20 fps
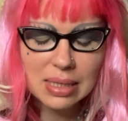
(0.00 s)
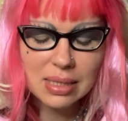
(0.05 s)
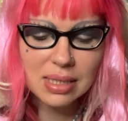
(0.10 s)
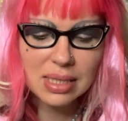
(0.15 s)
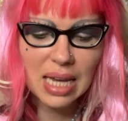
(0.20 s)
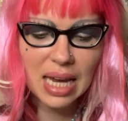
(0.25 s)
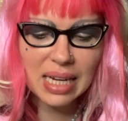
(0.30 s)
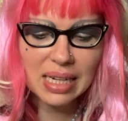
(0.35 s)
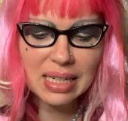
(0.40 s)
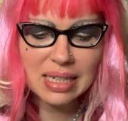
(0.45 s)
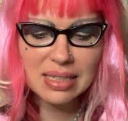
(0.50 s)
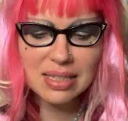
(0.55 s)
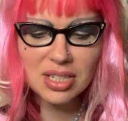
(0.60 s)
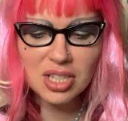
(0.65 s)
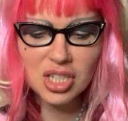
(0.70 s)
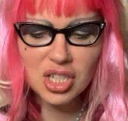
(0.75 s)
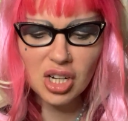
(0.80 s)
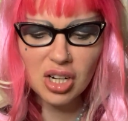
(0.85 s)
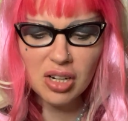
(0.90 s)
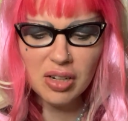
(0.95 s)
Taken
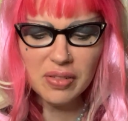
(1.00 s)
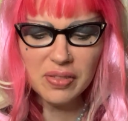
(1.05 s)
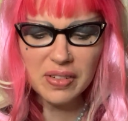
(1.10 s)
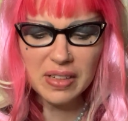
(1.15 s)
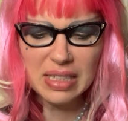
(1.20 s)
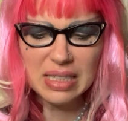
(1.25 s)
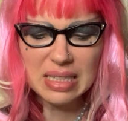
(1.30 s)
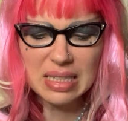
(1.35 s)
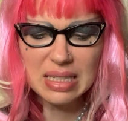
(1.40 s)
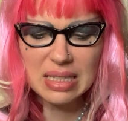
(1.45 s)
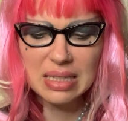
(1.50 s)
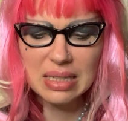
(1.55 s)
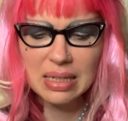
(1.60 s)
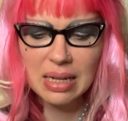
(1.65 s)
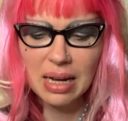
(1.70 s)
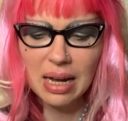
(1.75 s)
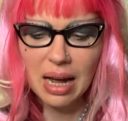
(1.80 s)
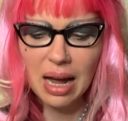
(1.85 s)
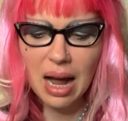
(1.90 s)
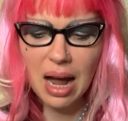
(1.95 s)
service
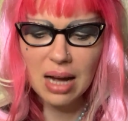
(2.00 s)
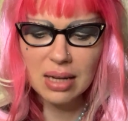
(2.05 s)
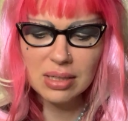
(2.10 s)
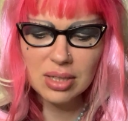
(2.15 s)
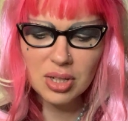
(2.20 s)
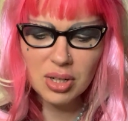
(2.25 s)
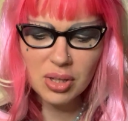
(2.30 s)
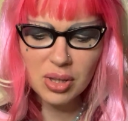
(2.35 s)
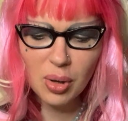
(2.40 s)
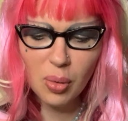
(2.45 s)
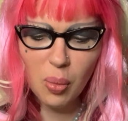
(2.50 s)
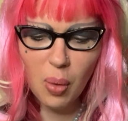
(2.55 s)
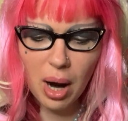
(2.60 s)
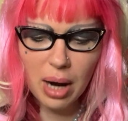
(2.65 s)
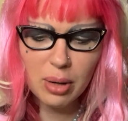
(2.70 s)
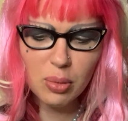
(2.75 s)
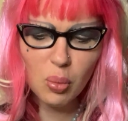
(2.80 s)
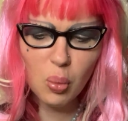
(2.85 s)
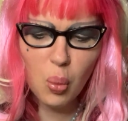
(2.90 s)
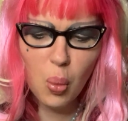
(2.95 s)
under the
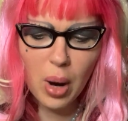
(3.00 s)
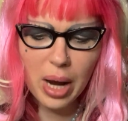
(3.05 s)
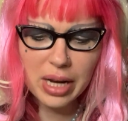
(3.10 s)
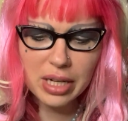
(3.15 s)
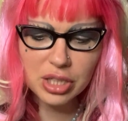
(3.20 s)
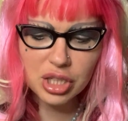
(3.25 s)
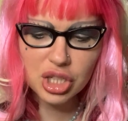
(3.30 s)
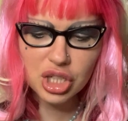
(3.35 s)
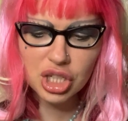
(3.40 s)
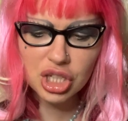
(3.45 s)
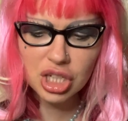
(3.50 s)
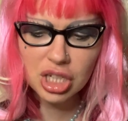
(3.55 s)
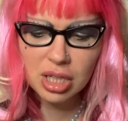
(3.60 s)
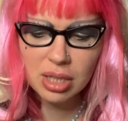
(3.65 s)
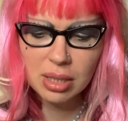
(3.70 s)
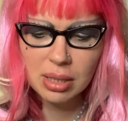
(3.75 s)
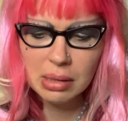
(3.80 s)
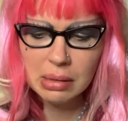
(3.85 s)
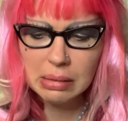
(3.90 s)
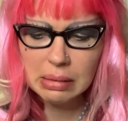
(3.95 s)
White Witch.
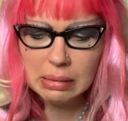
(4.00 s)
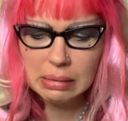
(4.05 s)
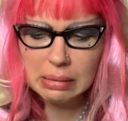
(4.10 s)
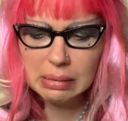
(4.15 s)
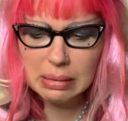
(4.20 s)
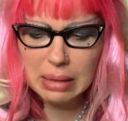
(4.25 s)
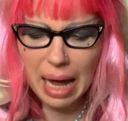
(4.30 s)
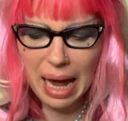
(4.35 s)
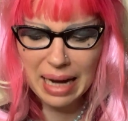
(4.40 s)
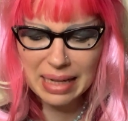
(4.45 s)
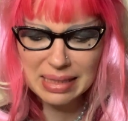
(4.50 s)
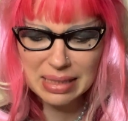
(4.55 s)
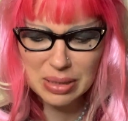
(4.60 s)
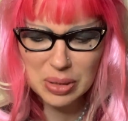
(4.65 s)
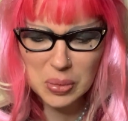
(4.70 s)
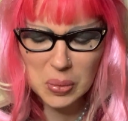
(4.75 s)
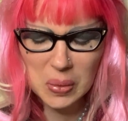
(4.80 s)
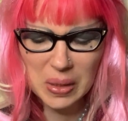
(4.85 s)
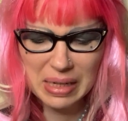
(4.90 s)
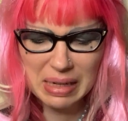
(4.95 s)

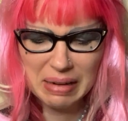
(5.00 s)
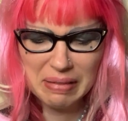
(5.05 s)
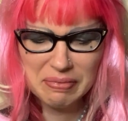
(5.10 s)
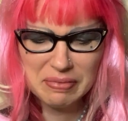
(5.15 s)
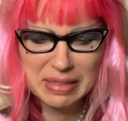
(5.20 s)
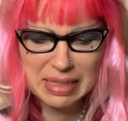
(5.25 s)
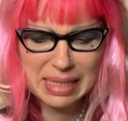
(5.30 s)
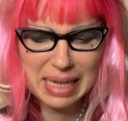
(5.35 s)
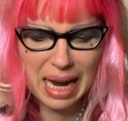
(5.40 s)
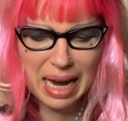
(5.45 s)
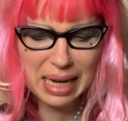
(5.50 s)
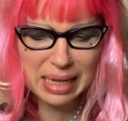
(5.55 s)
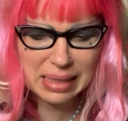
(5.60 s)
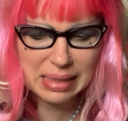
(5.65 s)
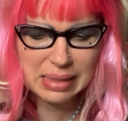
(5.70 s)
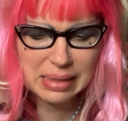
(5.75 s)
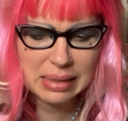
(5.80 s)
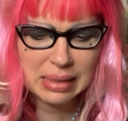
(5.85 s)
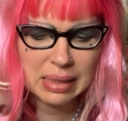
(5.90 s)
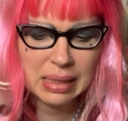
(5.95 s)
That's what I've
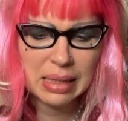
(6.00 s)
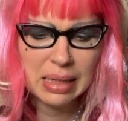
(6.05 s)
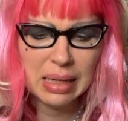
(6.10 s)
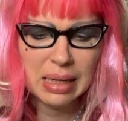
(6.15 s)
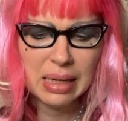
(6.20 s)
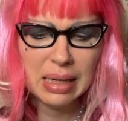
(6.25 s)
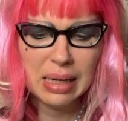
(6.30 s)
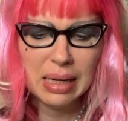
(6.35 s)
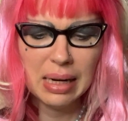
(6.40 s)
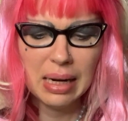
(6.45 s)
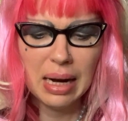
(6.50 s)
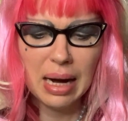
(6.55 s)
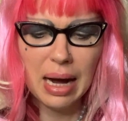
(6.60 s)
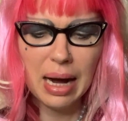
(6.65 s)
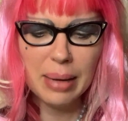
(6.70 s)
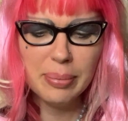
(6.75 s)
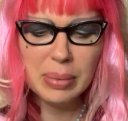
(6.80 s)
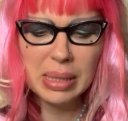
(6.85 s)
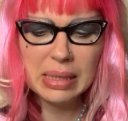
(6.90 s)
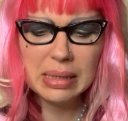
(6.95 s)
done.
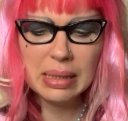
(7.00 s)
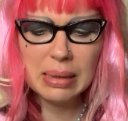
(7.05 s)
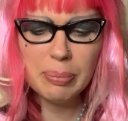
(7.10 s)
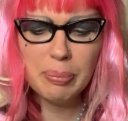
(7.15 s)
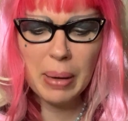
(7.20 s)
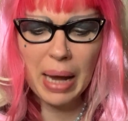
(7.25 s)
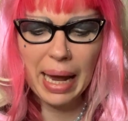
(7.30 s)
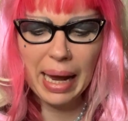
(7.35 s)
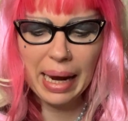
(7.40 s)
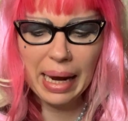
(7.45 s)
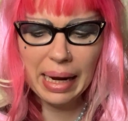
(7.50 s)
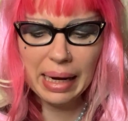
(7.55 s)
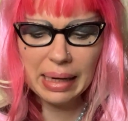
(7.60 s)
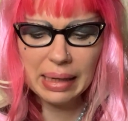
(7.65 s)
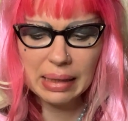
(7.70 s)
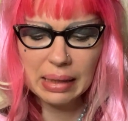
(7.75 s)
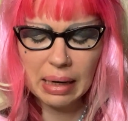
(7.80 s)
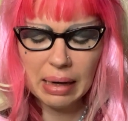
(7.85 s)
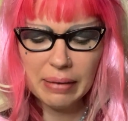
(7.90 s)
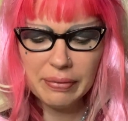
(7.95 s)
I'm in the
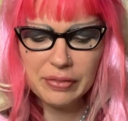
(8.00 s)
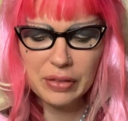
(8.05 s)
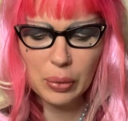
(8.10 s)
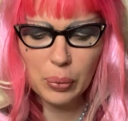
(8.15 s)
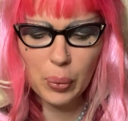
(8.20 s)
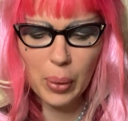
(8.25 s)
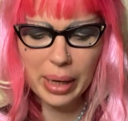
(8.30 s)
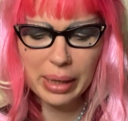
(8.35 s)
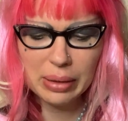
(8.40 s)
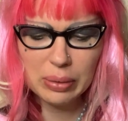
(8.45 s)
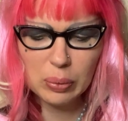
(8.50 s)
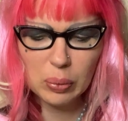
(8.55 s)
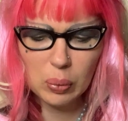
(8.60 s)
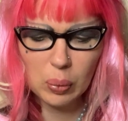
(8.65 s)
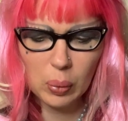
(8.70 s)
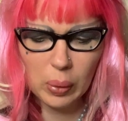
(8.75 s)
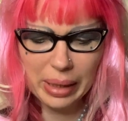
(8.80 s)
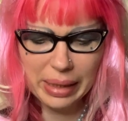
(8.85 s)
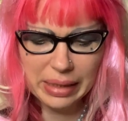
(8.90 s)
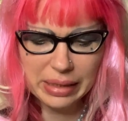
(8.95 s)
pay of the White
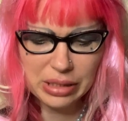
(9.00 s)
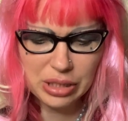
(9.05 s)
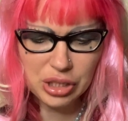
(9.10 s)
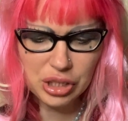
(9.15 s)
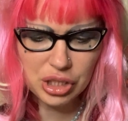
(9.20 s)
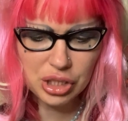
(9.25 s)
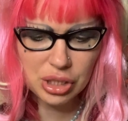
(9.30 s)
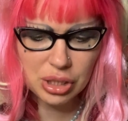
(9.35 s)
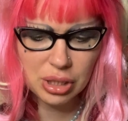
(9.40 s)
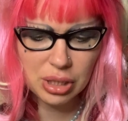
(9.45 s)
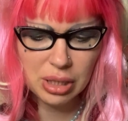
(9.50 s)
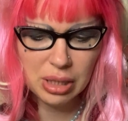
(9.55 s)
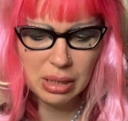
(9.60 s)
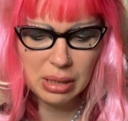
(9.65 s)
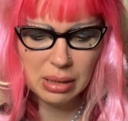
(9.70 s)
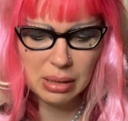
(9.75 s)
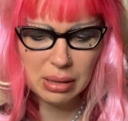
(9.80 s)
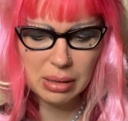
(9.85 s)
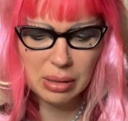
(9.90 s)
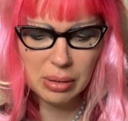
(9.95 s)
Witch.
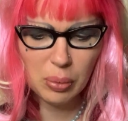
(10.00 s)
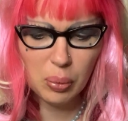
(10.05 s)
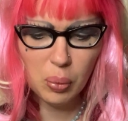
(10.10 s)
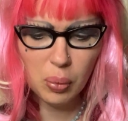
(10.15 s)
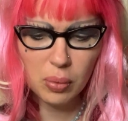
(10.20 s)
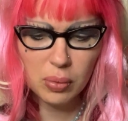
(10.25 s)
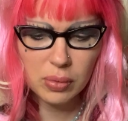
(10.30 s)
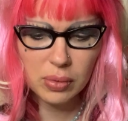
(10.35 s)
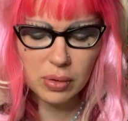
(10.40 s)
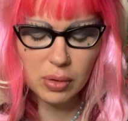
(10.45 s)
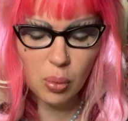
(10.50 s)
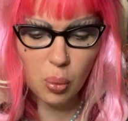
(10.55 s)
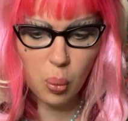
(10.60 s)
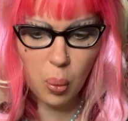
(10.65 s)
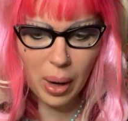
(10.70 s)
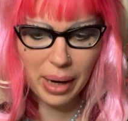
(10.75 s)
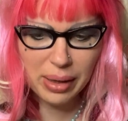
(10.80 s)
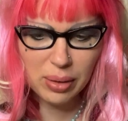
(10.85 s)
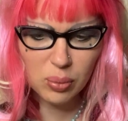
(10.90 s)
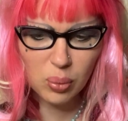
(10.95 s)
The
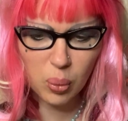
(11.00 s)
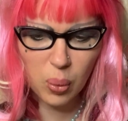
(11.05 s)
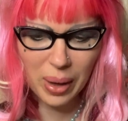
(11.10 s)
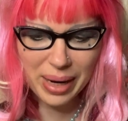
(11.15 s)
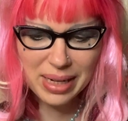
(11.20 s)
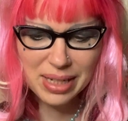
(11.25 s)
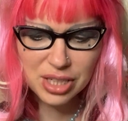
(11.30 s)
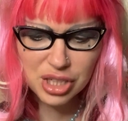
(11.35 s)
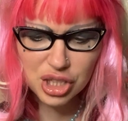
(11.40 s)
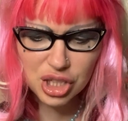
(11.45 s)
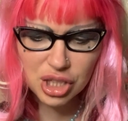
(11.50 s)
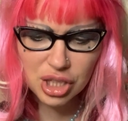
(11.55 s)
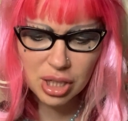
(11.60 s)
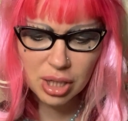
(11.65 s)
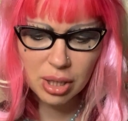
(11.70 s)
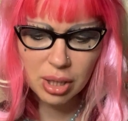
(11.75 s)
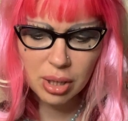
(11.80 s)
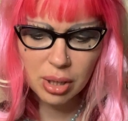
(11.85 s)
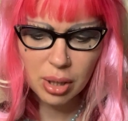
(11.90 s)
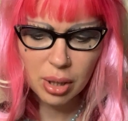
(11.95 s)
White Witch?
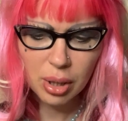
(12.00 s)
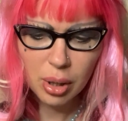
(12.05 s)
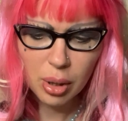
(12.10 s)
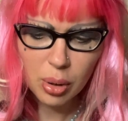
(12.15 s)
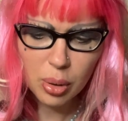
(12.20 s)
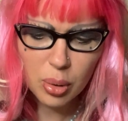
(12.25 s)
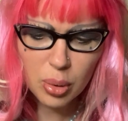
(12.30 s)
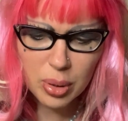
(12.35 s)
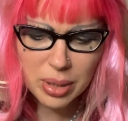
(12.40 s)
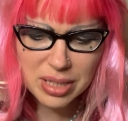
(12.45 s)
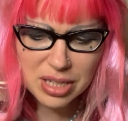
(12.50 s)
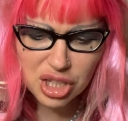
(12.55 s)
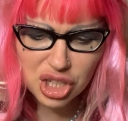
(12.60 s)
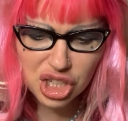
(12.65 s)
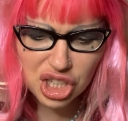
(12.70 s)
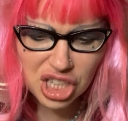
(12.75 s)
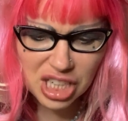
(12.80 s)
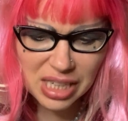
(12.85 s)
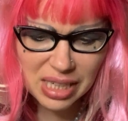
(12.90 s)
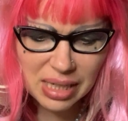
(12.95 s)
Who is
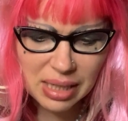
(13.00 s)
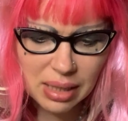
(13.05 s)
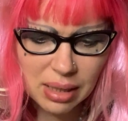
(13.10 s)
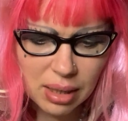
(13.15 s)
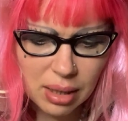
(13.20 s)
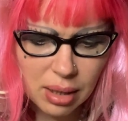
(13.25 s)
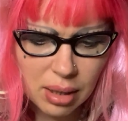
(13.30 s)
she?